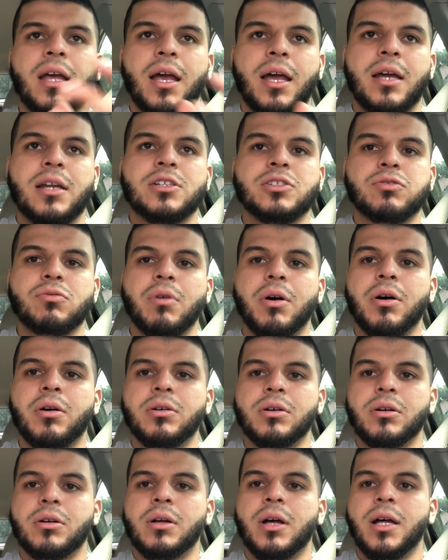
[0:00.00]
and as
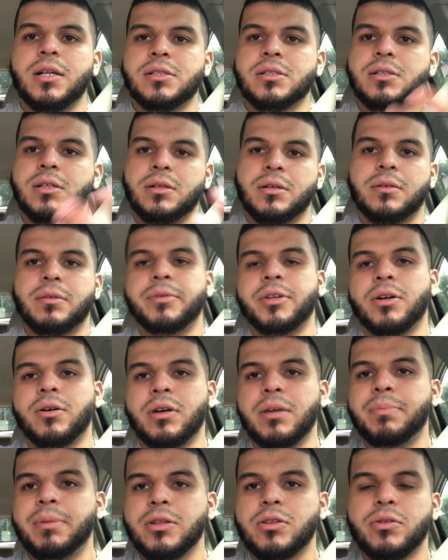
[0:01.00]
well as the
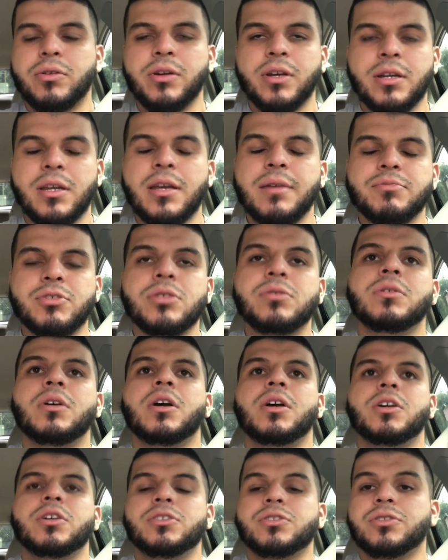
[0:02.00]
EP3 and EM2.
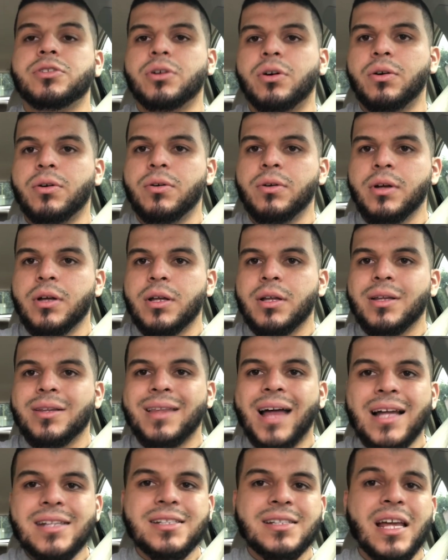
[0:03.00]
So
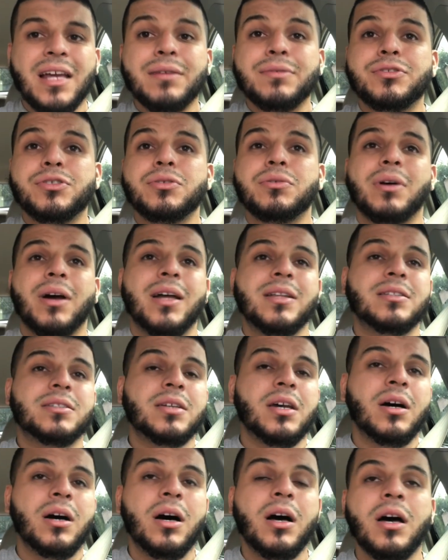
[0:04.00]
that saves you a
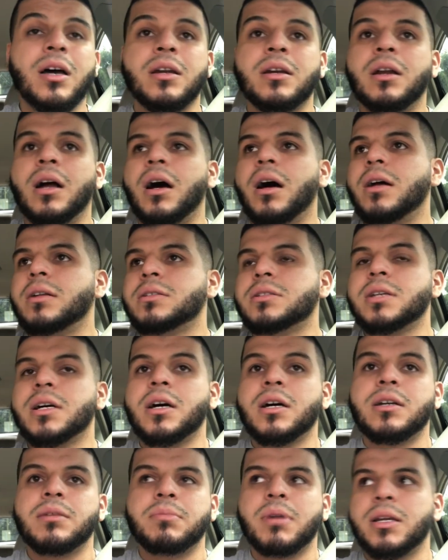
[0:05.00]
ton
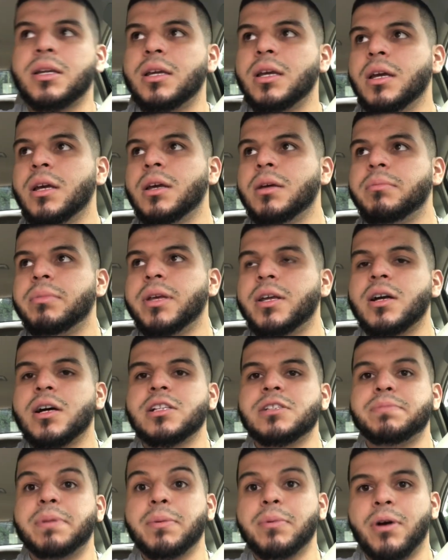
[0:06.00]
of money,
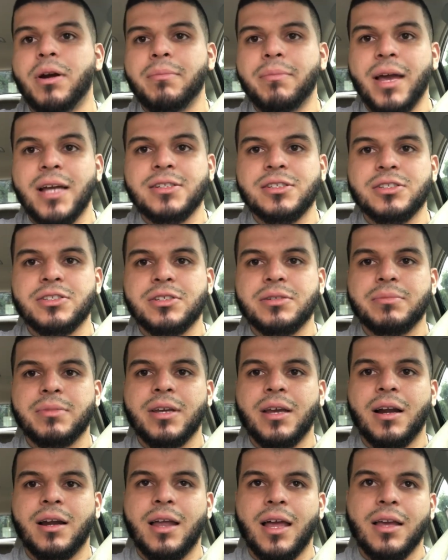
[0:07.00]
because people are messaging
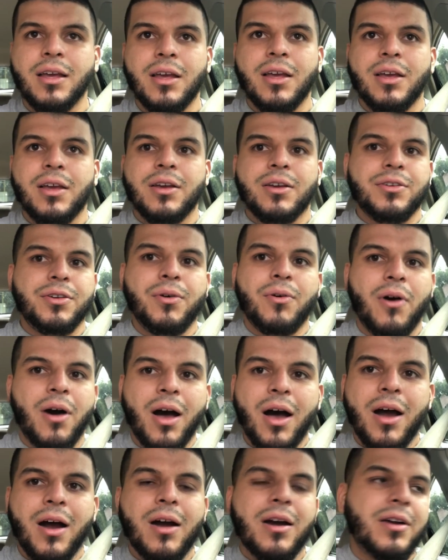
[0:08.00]
me and like, yo,
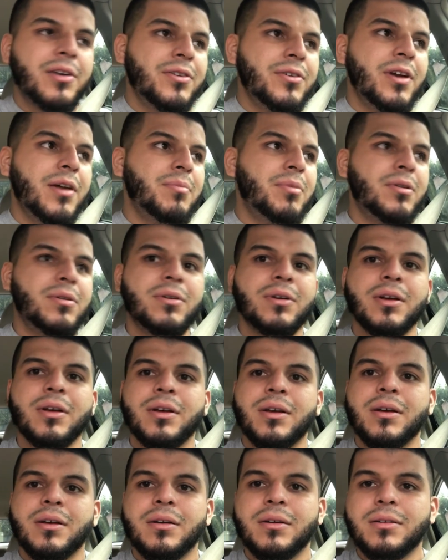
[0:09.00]
how are you
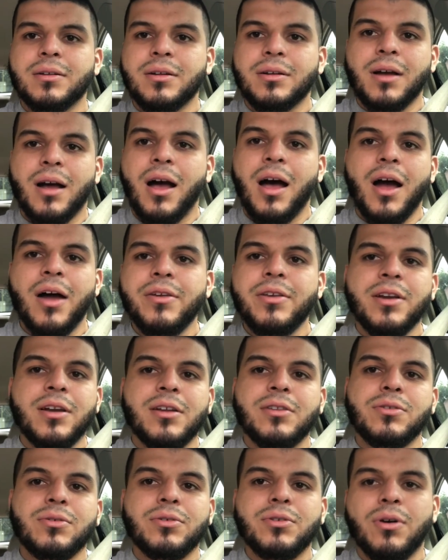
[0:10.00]

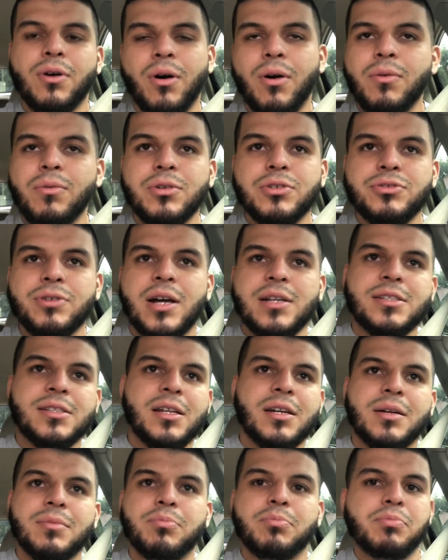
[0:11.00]
gonna do your all-wheel drive
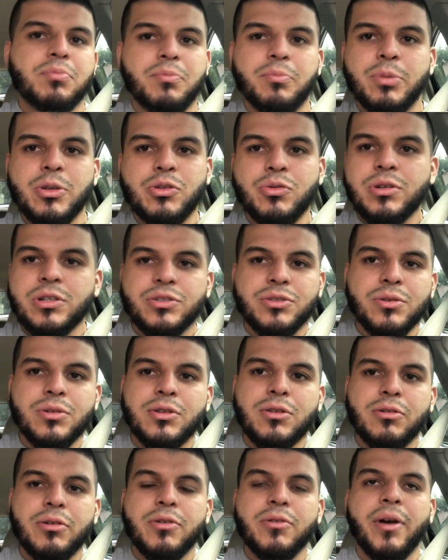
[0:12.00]
setup between 2 to
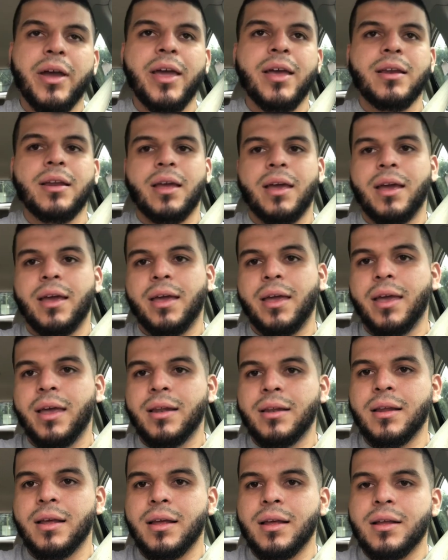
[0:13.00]
3 grand?
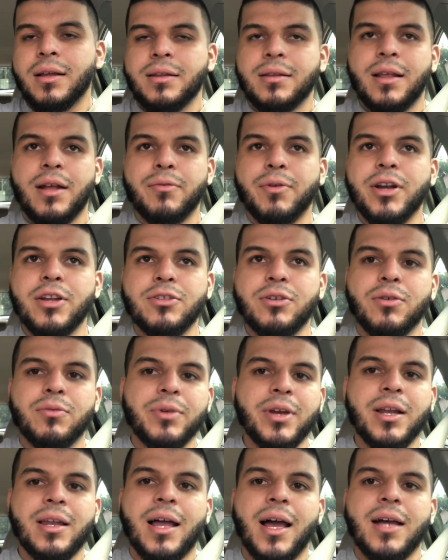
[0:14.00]
And they really don't
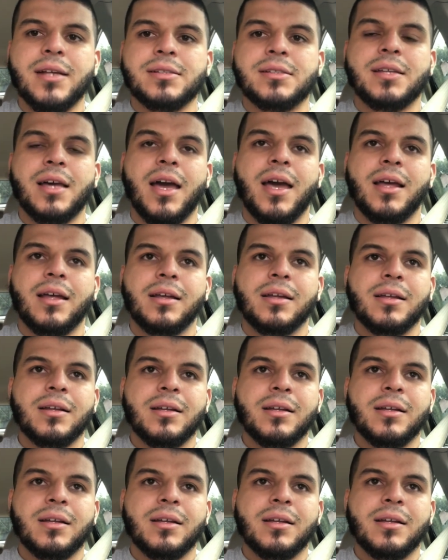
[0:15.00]
realize that,